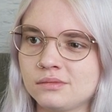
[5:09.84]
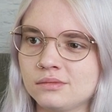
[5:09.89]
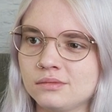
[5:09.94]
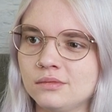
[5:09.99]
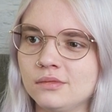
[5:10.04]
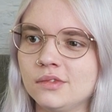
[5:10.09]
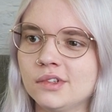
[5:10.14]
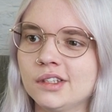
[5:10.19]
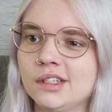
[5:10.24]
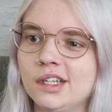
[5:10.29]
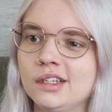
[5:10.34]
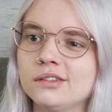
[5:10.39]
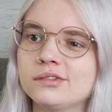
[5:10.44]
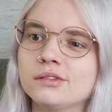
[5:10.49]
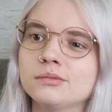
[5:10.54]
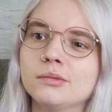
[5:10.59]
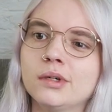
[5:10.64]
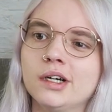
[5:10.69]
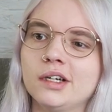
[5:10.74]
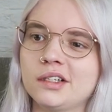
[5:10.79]
No.
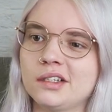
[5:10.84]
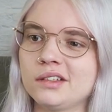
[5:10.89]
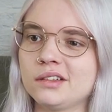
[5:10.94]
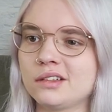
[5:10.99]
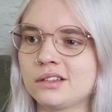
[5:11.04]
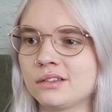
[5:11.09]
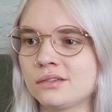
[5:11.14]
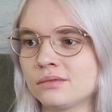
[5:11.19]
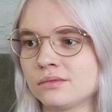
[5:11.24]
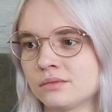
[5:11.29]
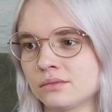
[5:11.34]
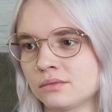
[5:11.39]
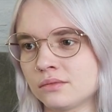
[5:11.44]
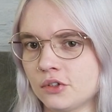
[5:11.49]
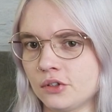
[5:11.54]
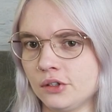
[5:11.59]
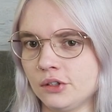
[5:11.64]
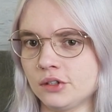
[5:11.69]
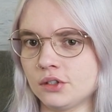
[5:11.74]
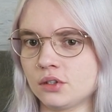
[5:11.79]
Never mind. No. So you're